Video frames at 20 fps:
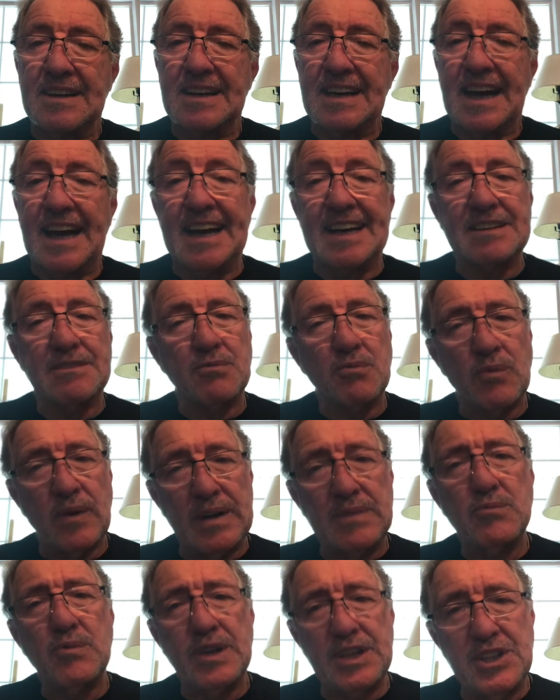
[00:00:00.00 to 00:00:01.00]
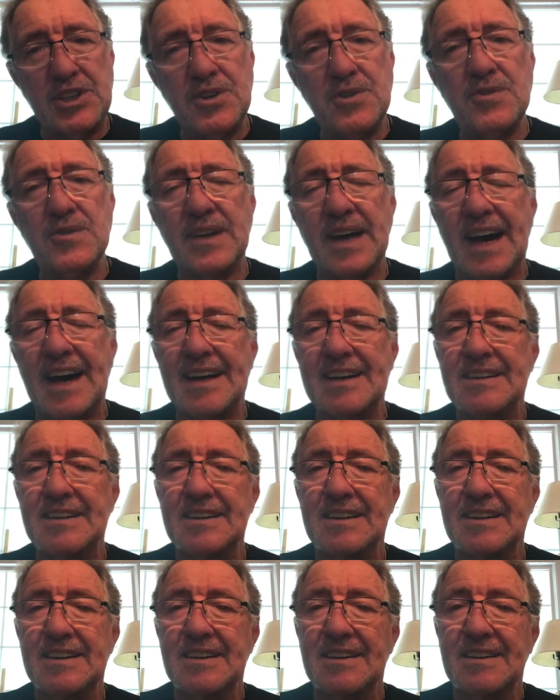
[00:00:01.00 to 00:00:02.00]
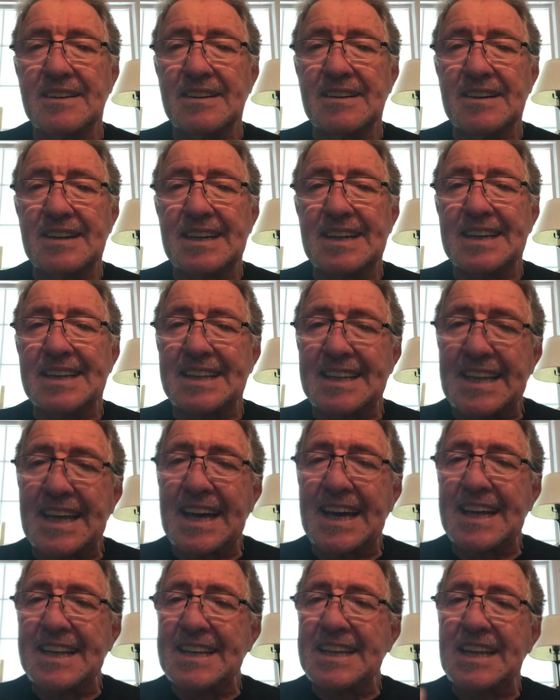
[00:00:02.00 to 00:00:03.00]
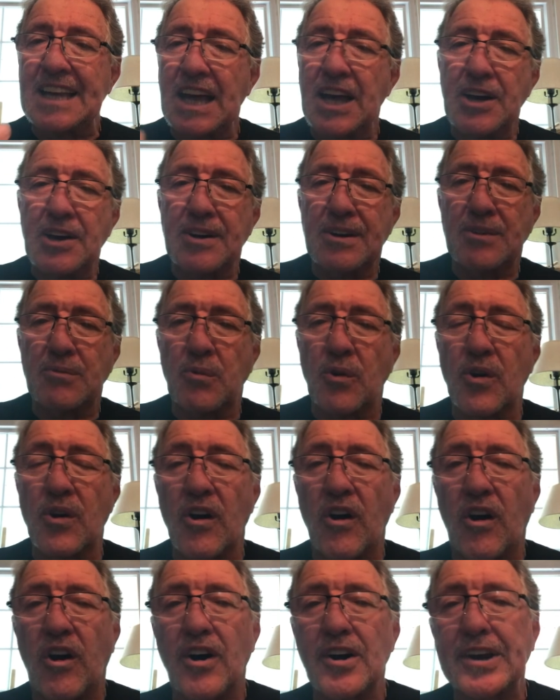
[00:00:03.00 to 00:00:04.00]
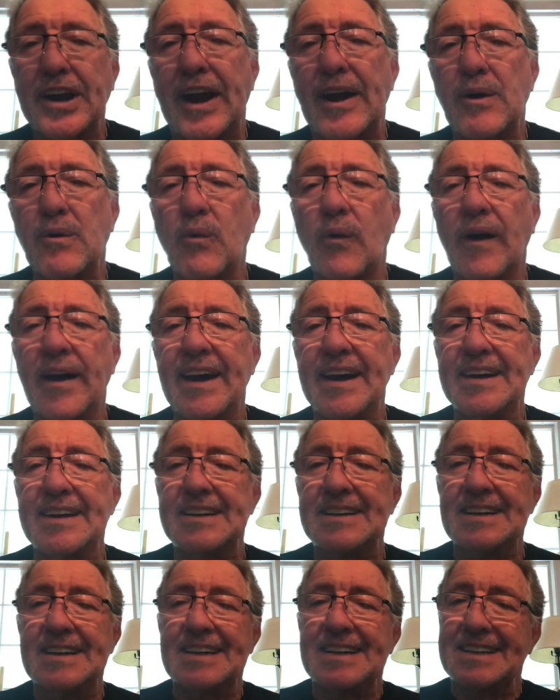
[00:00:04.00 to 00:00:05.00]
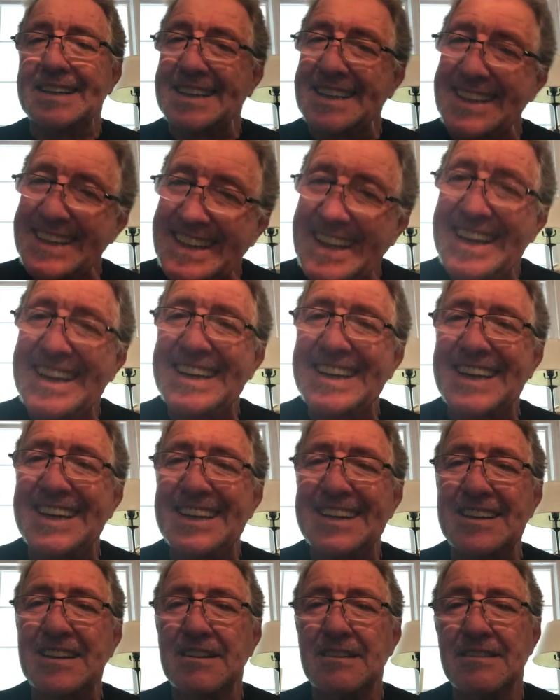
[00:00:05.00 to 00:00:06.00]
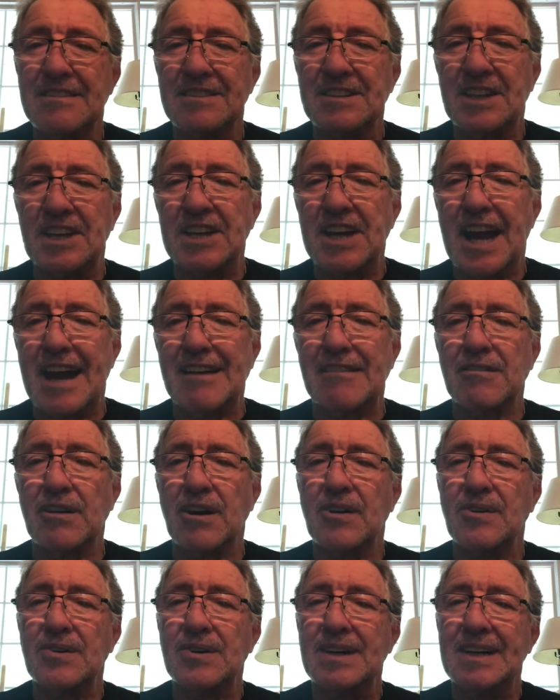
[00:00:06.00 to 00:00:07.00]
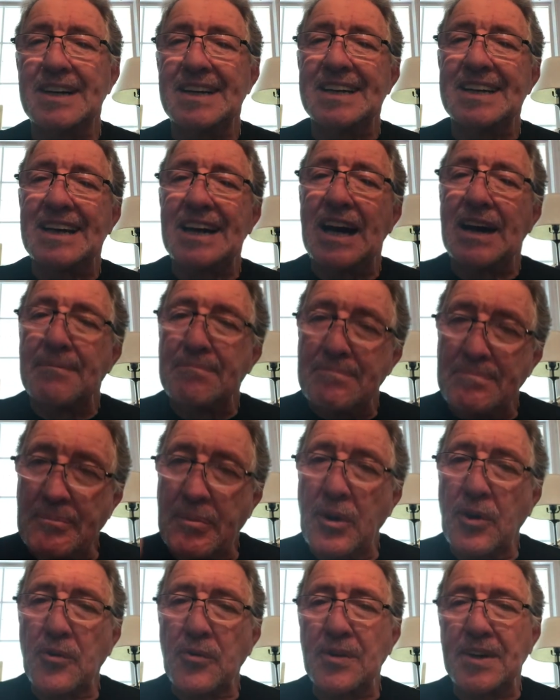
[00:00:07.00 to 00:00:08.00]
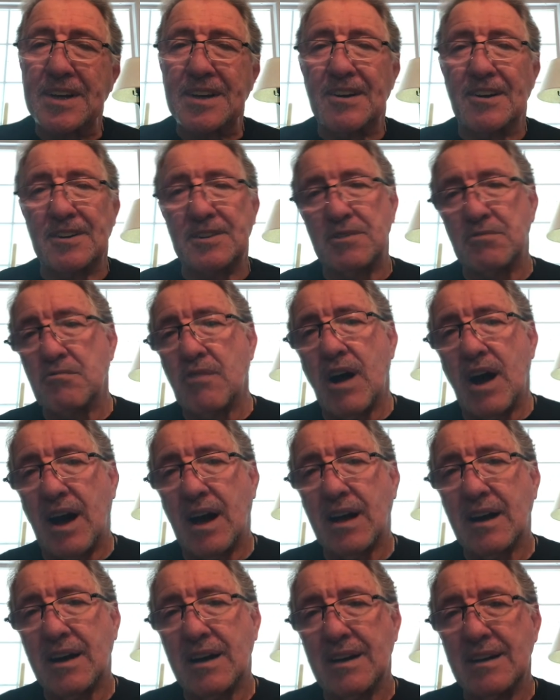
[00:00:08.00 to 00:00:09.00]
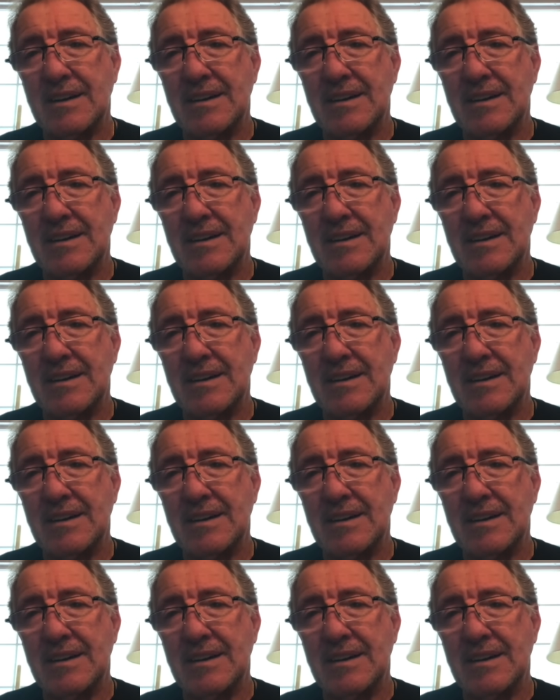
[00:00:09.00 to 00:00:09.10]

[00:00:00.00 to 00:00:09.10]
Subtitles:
And when we do that, then we're on our way to taking the narrow, building on the rock,